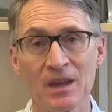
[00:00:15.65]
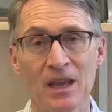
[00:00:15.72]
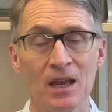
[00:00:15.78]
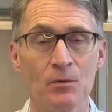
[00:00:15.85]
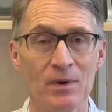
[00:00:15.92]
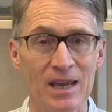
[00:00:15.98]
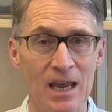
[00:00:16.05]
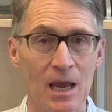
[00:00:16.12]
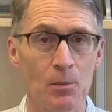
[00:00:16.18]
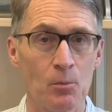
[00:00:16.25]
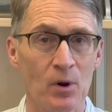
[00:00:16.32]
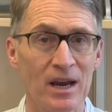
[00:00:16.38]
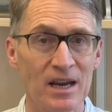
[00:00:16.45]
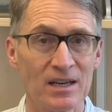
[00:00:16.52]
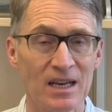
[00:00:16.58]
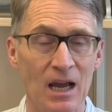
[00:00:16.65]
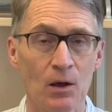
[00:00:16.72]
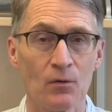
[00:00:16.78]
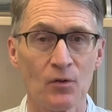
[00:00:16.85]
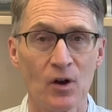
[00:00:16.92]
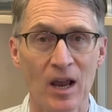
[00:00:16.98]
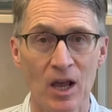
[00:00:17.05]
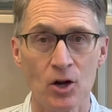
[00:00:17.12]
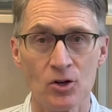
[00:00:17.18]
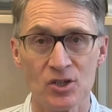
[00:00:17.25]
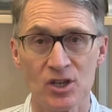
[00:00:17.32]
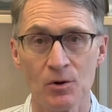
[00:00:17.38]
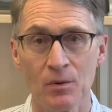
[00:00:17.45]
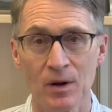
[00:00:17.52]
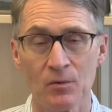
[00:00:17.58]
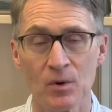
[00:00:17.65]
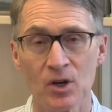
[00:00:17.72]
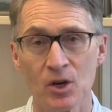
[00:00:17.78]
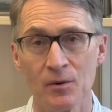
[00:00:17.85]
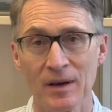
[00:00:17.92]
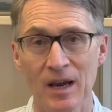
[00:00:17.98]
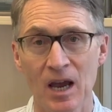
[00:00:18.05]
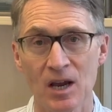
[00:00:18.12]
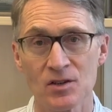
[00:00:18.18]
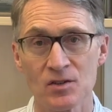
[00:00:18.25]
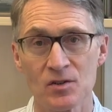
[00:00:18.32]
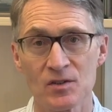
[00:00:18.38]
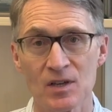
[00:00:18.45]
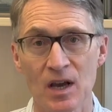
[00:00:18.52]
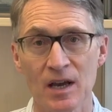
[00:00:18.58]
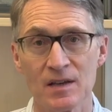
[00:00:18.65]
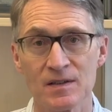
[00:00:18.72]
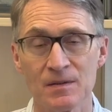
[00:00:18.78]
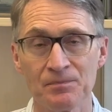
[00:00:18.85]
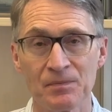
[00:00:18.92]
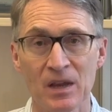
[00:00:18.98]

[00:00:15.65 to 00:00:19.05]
and we can't break it down for energy when we're doing exercise.